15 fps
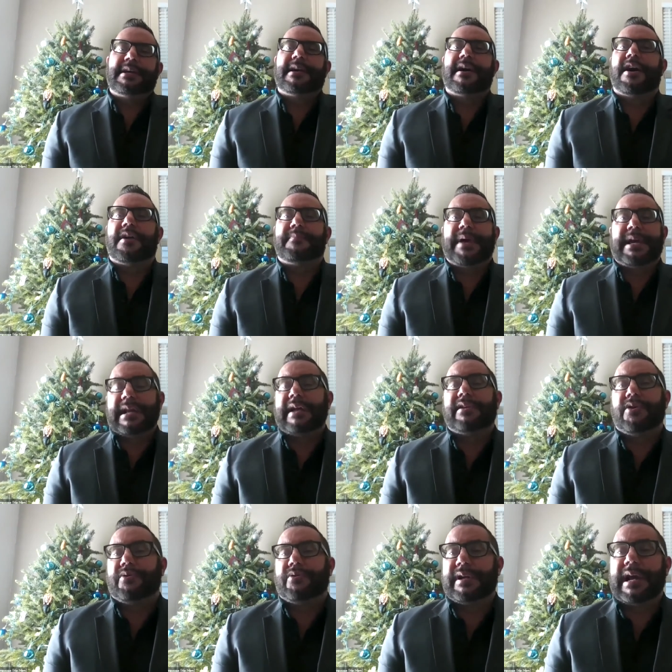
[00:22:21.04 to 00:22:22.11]
And I
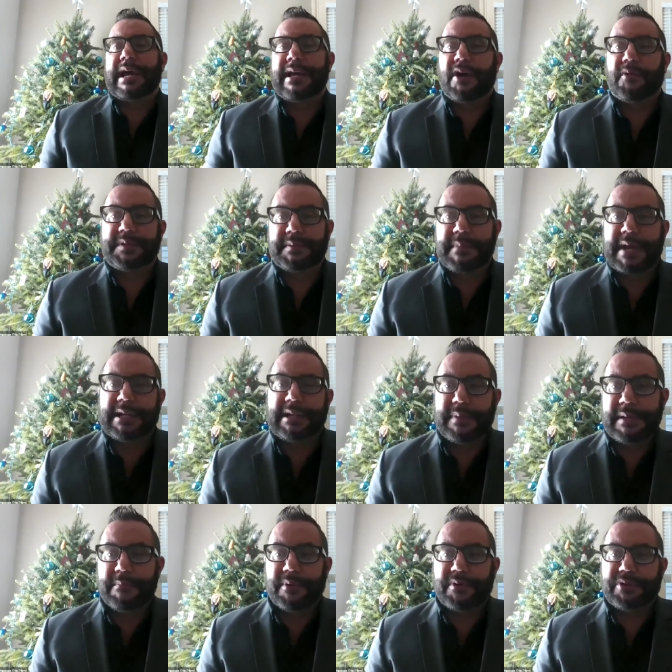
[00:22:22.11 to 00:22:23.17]
know that I helped many
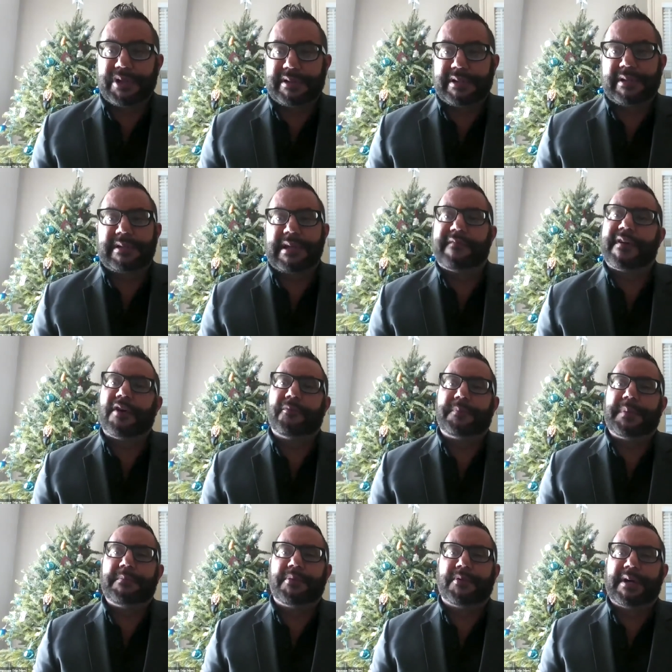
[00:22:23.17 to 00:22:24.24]
people, just as I've helped
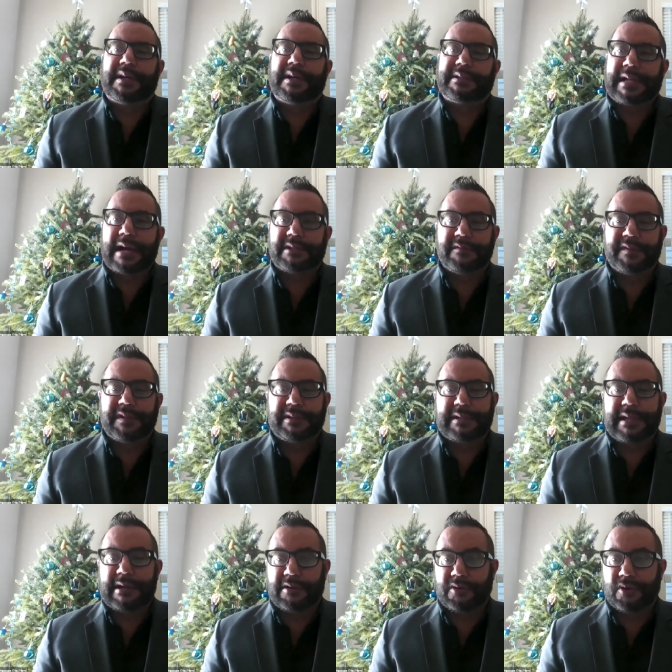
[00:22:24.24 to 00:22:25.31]
people as an activist
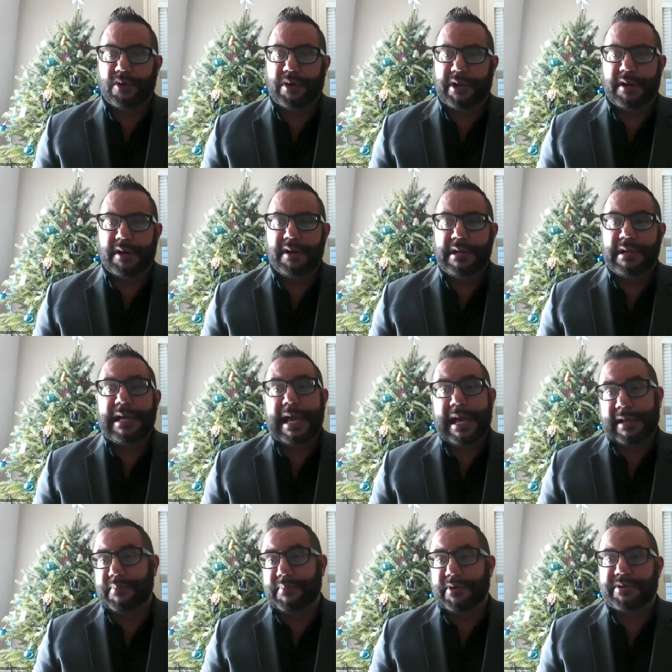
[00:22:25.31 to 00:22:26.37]
and a lawyer and
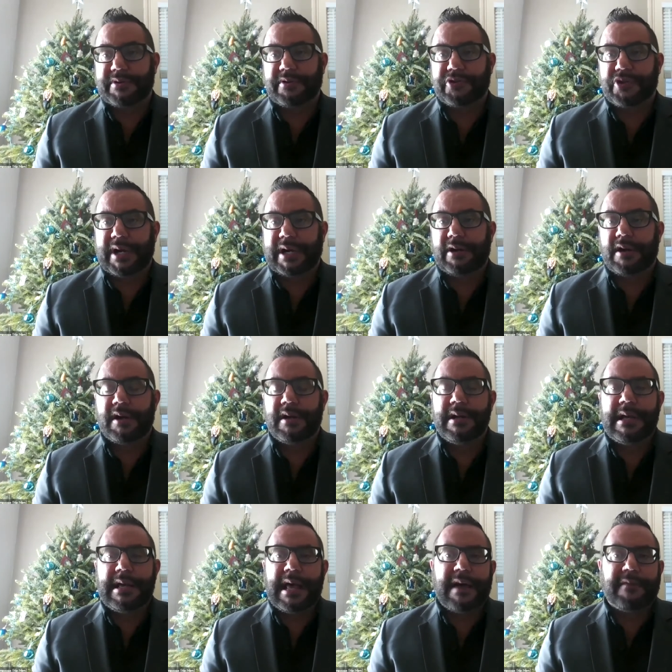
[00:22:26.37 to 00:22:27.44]
a personal trainer.
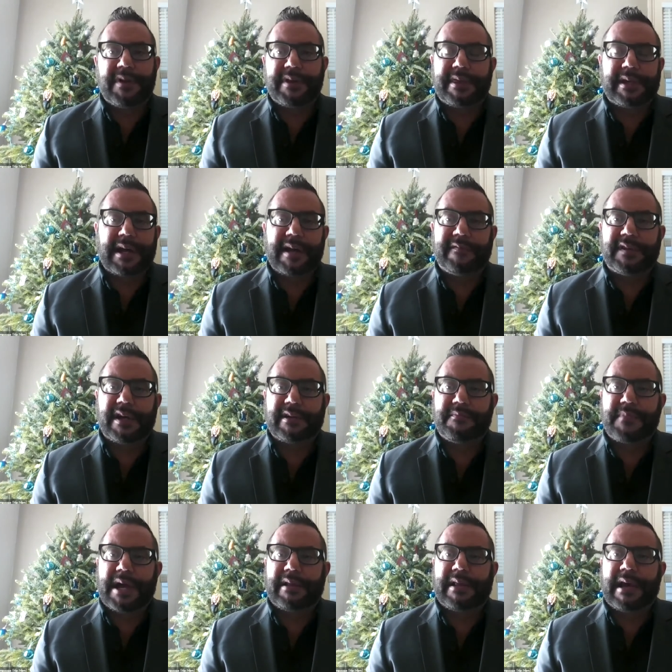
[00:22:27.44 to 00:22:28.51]
Everything I've done in
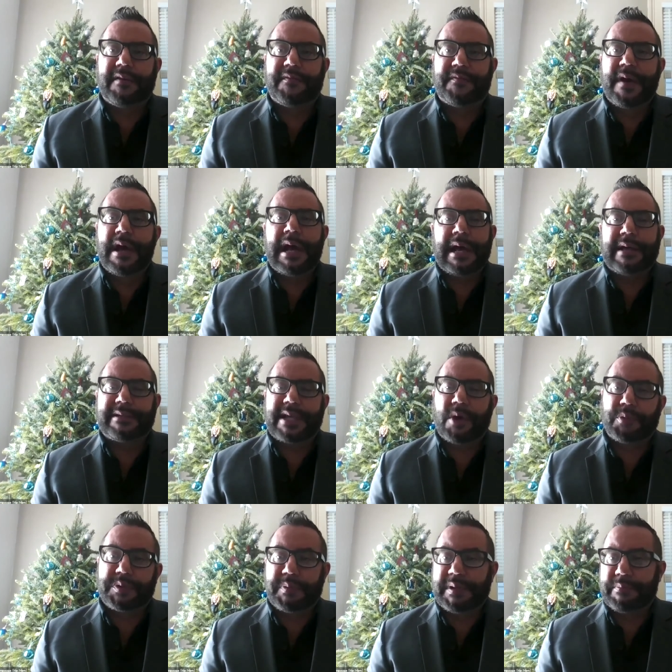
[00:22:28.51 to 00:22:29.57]
my life has
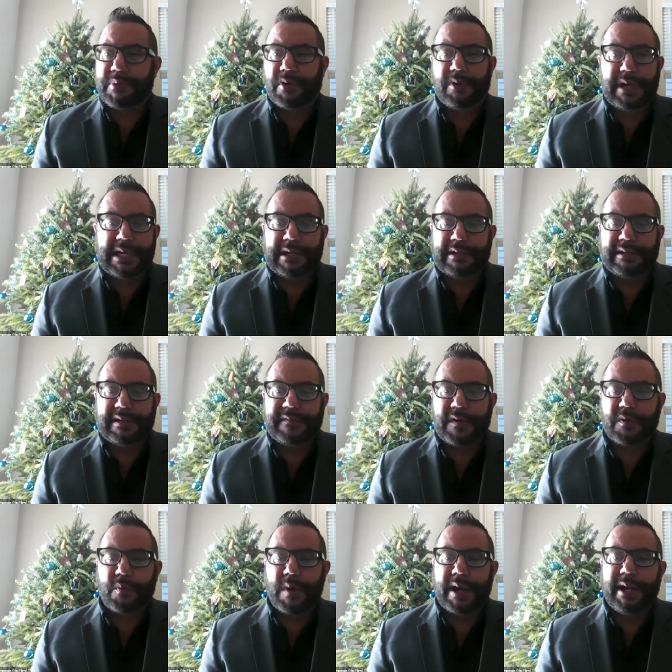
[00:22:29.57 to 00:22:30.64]
helped people in a
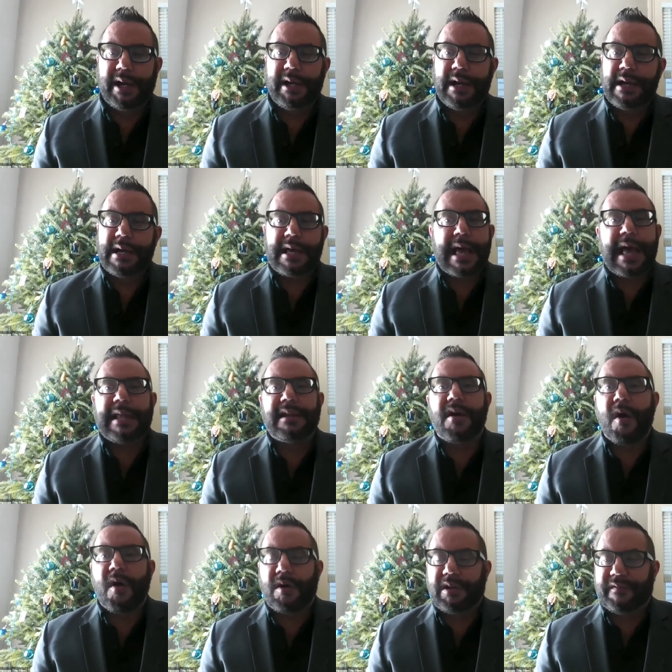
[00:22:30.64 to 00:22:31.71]
different way. And
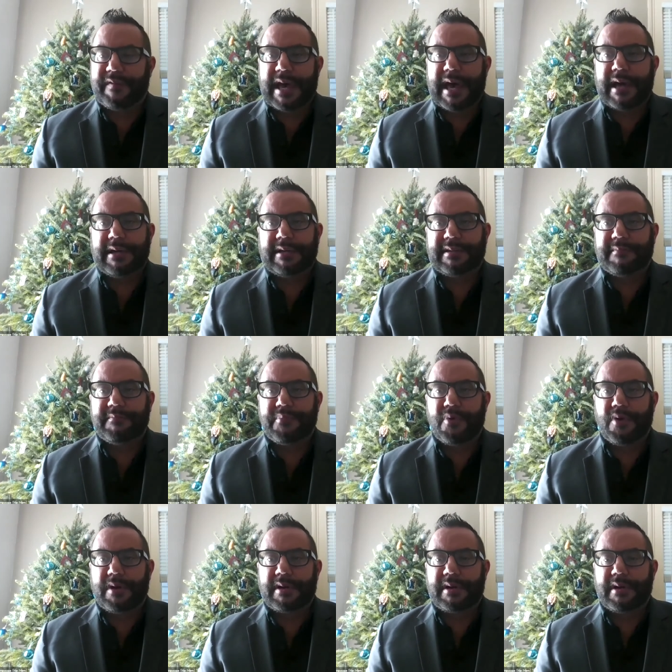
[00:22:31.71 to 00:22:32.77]
all of that is
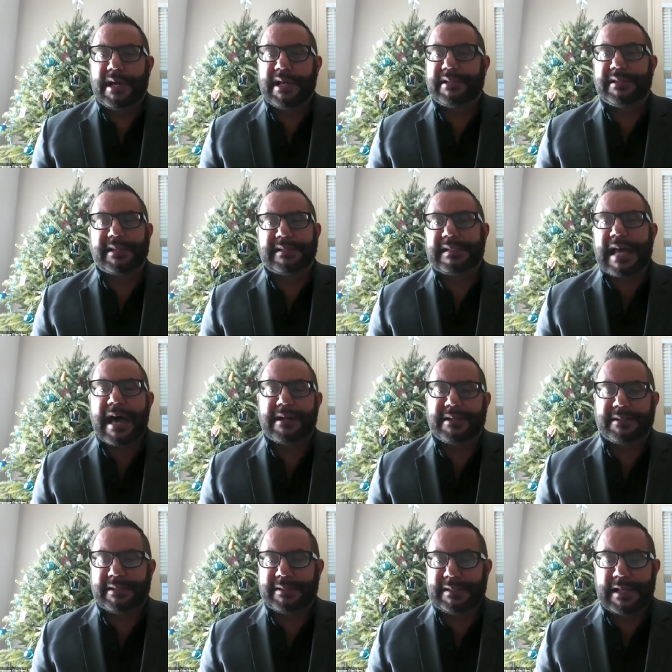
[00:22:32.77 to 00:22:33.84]
important. It does not
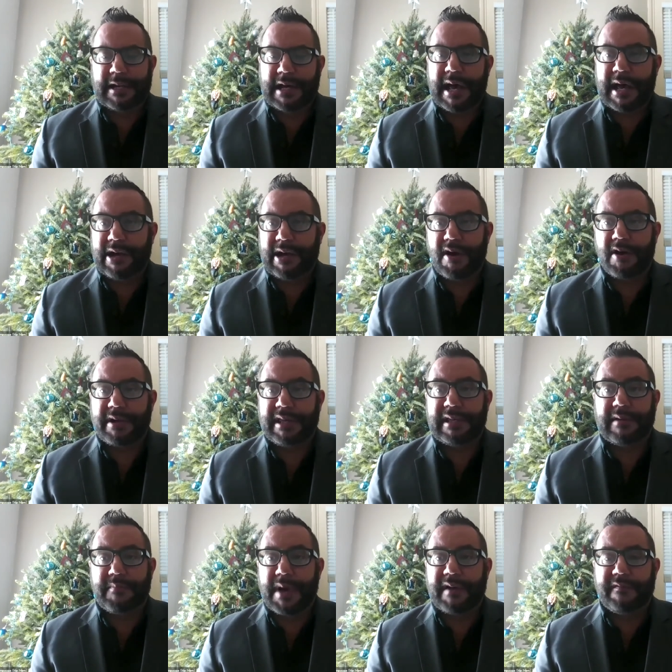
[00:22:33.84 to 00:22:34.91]
exist on a hierarchy
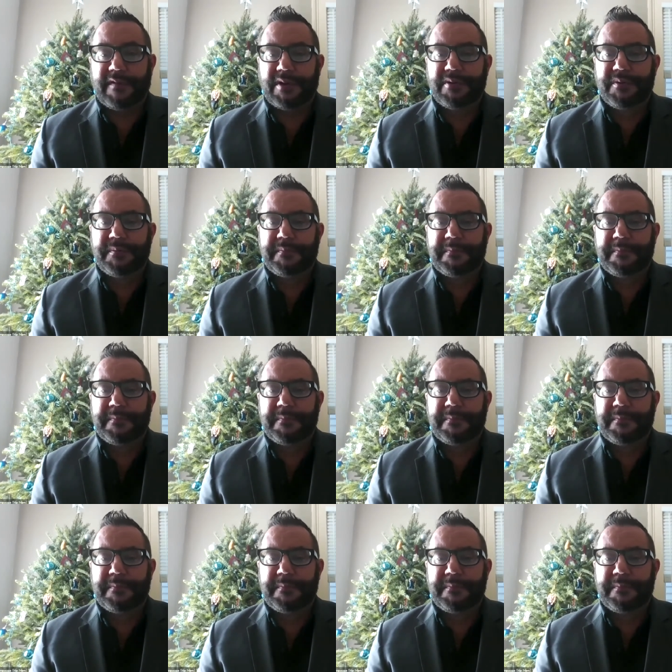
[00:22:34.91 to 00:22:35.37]
in my view.